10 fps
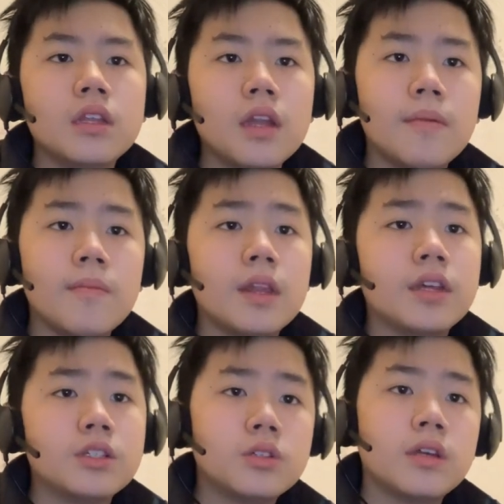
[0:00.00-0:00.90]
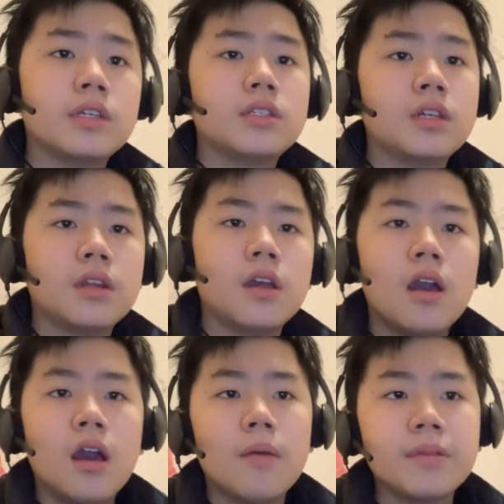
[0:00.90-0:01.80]
administration
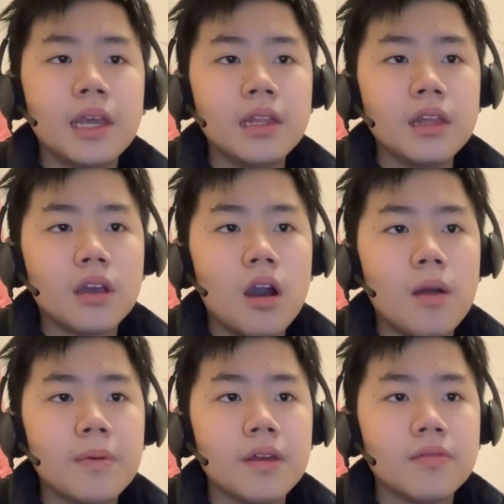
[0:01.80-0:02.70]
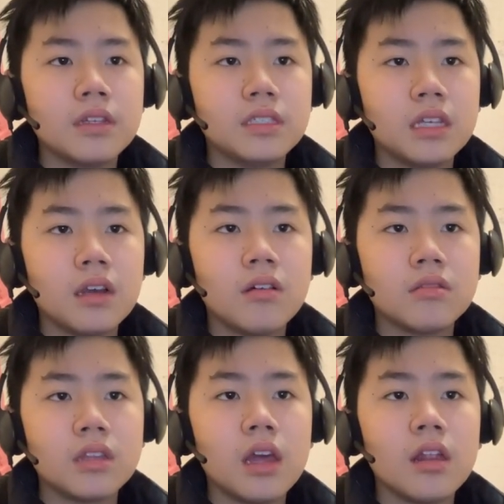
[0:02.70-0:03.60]
obtained a copy of the Zico
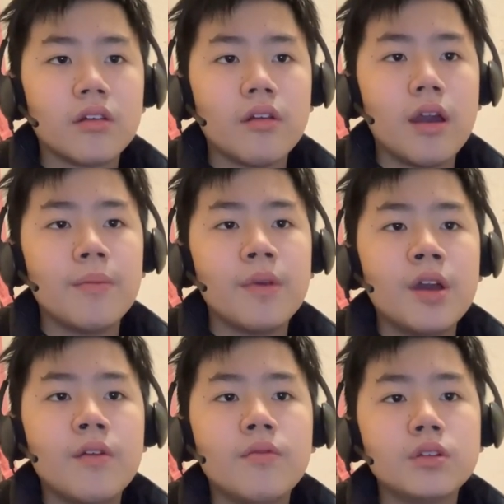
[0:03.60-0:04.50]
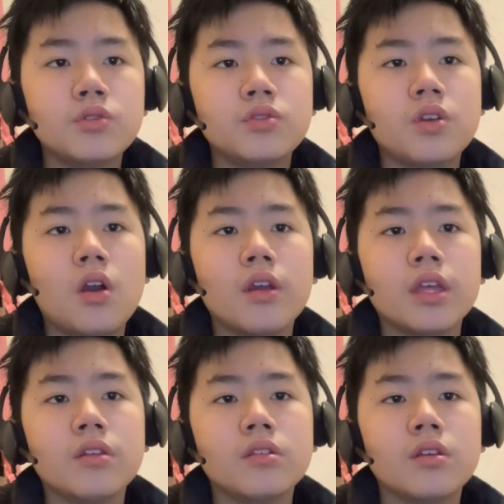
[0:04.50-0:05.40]
telegram, which was
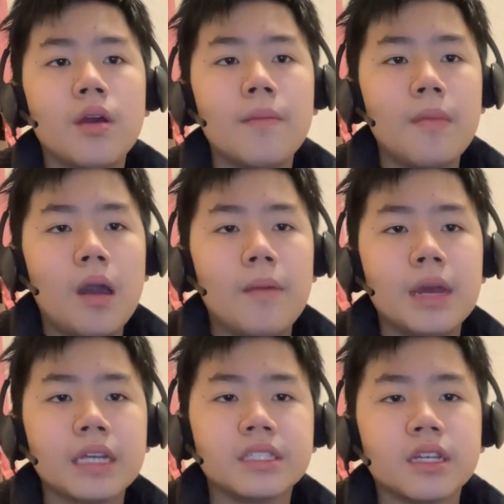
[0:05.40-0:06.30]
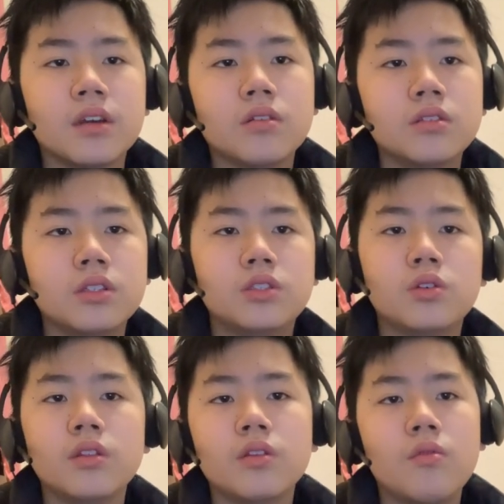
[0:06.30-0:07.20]
argued to Mexico to
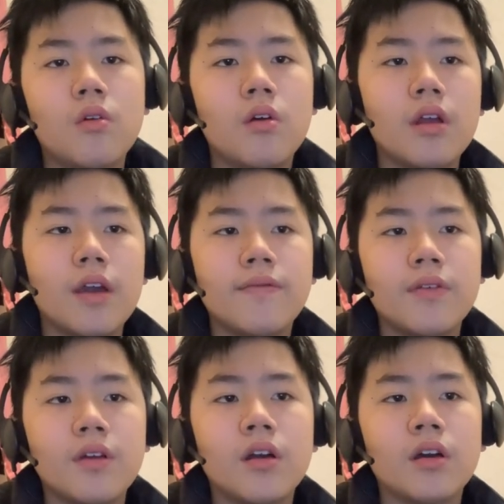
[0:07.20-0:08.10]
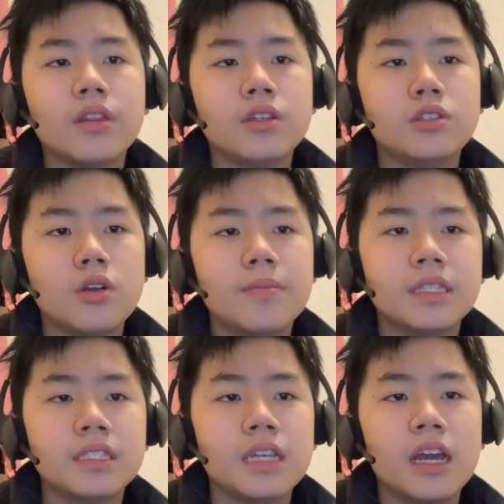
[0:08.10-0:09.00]
join the war effort on the
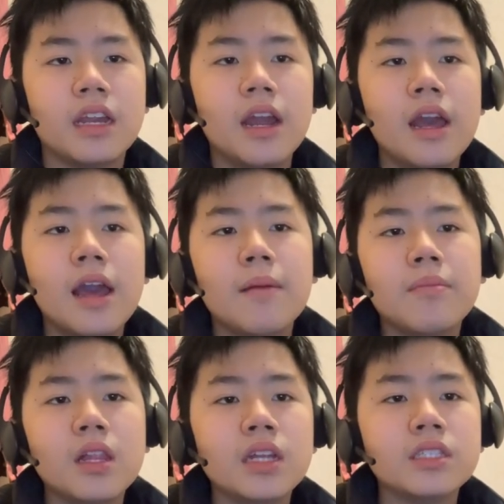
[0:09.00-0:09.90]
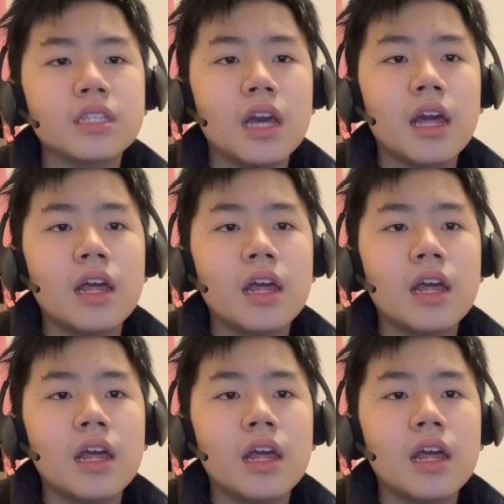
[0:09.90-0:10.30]
German side and pledged that